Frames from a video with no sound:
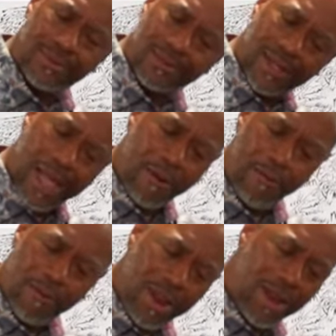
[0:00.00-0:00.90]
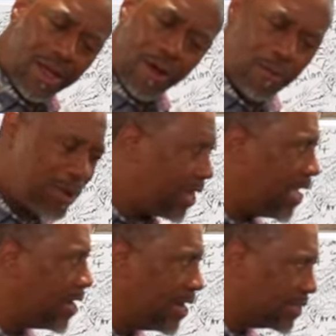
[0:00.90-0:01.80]
I really hope we
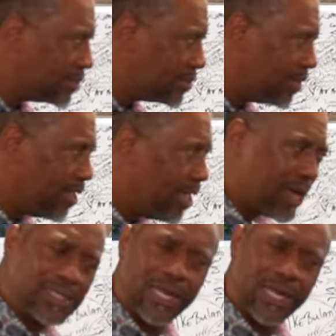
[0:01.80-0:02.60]
getting this, because I